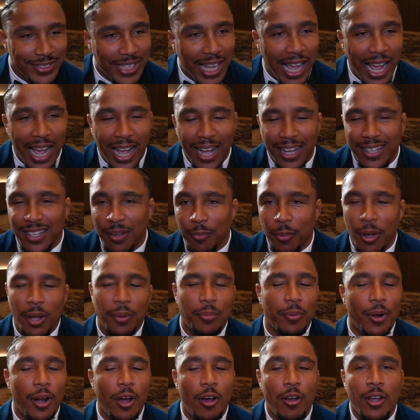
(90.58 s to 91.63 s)
Yeah, come
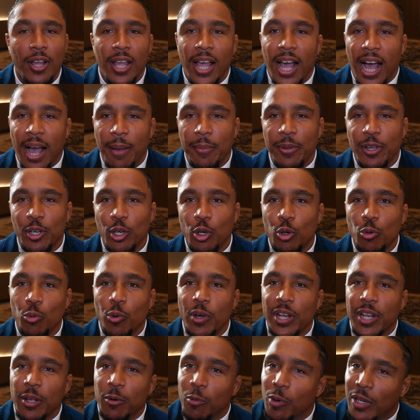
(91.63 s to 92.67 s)
on, bro. I mean, who
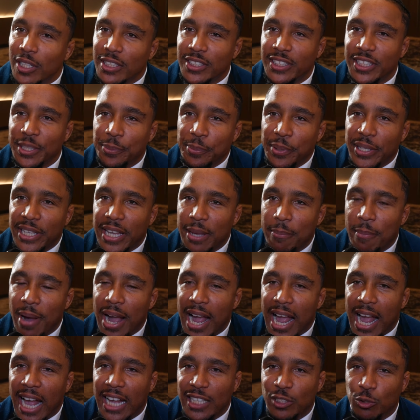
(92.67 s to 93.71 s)
wouldn't want to see me get
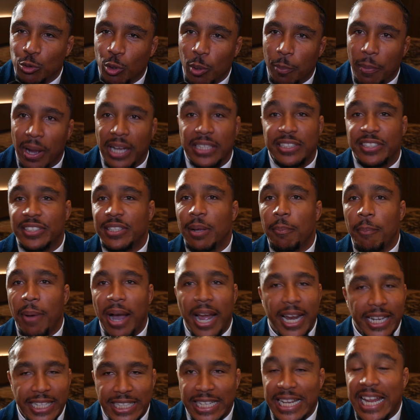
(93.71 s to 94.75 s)
my ass whooped by
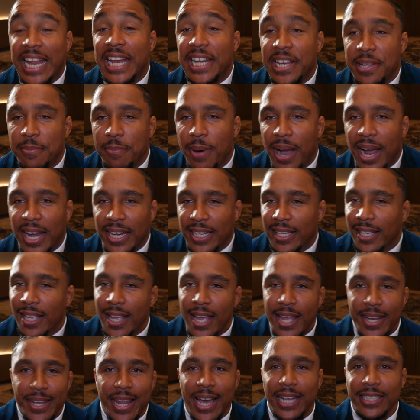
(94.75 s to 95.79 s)
somebody, anybody,
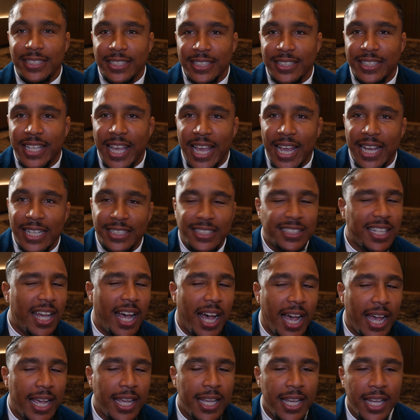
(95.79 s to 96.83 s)
not just
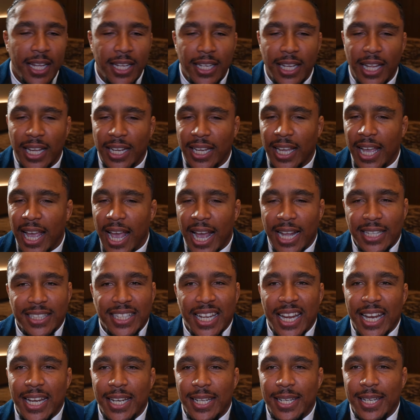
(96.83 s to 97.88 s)
KSI? Look, at
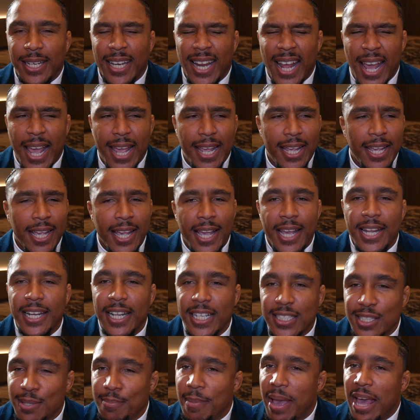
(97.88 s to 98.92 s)
the end of the day, it
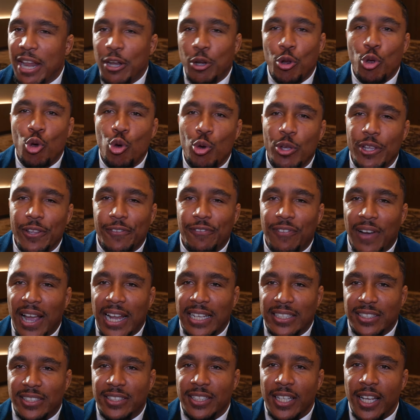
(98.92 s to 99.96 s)
doesn't matter who he
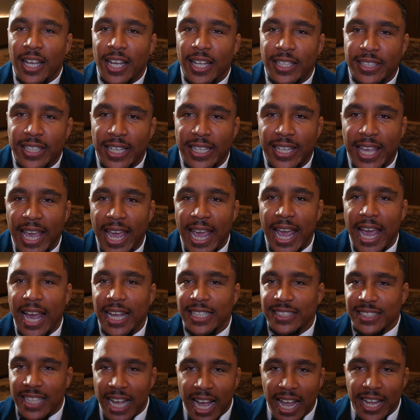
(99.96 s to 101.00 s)
fights. The
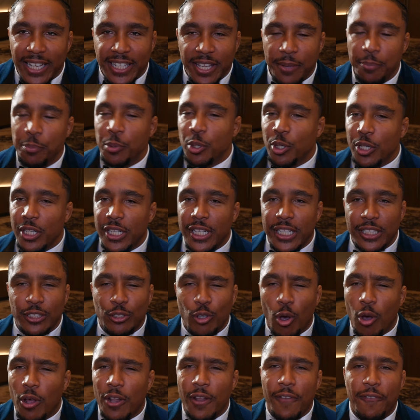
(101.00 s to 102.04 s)
KSI community is
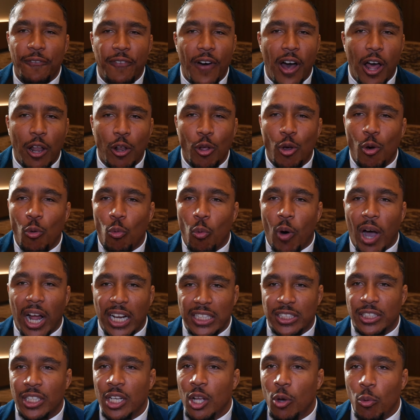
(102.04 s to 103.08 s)
going to follow and
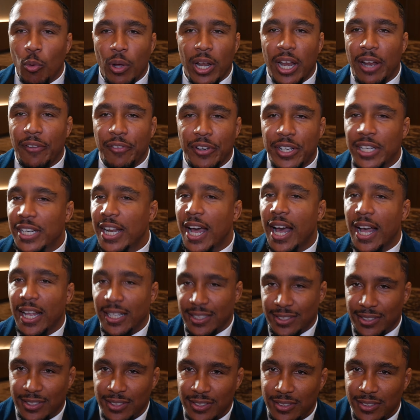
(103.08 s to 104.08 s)
watch whatever he does.